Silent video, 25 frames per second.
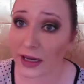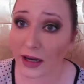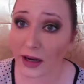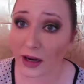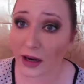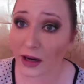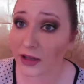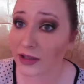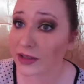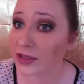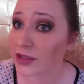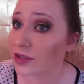
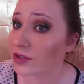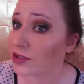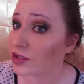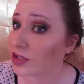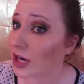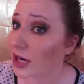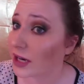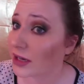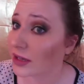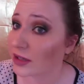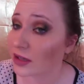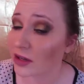Also
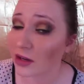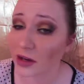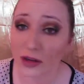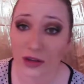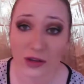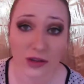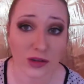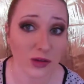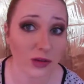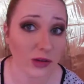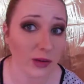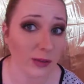tried to
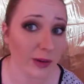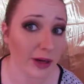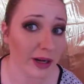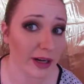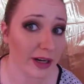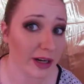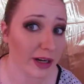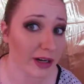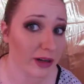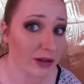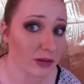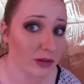contour my
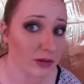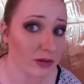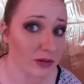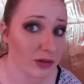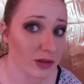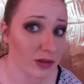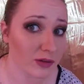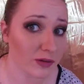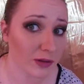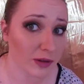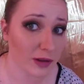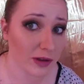
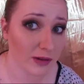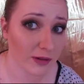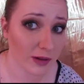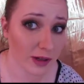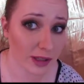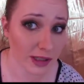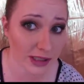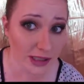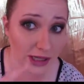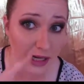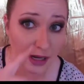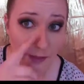nose for the
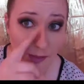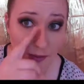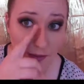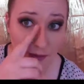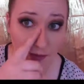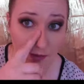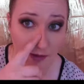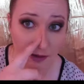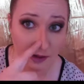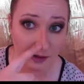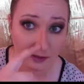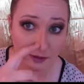first time in
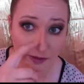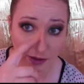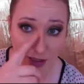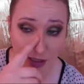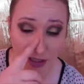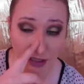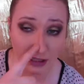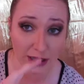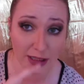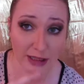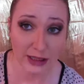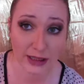
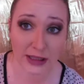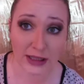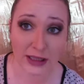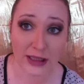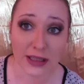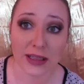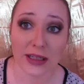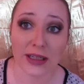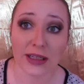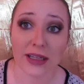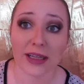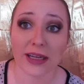forever.
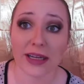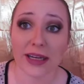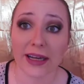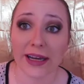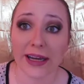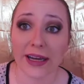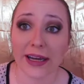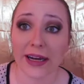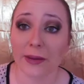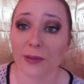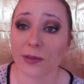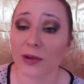
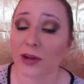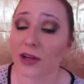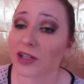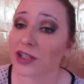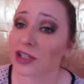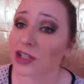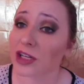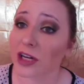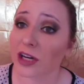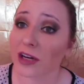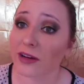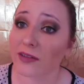And I'm not
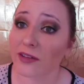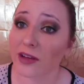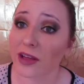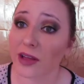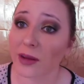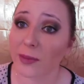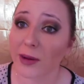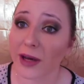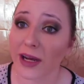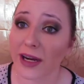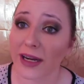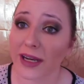sure how I
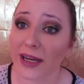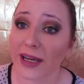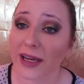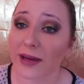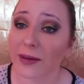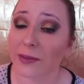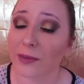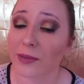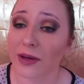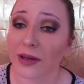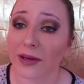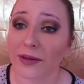feel about it
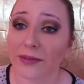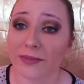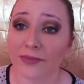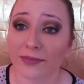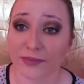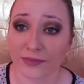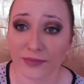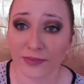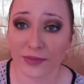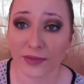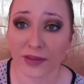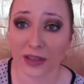yet, but
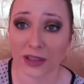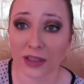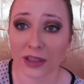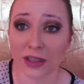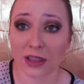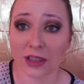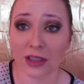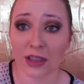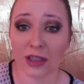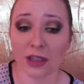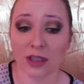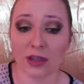
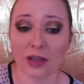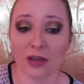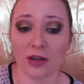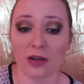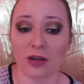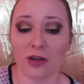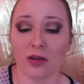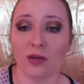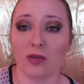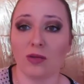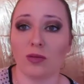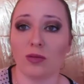
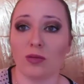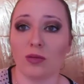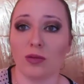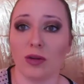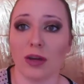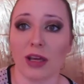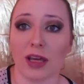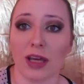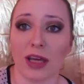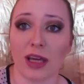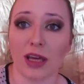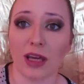
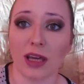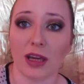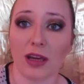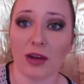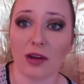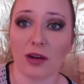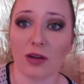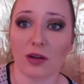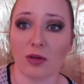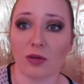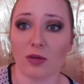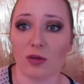
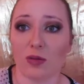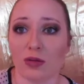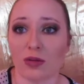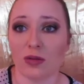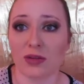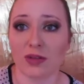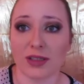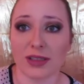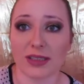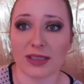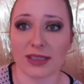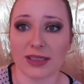we
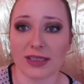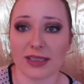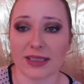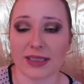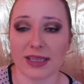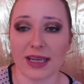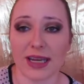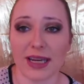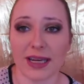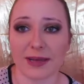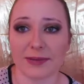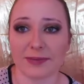will
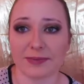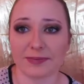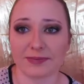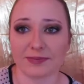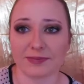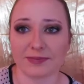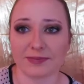see.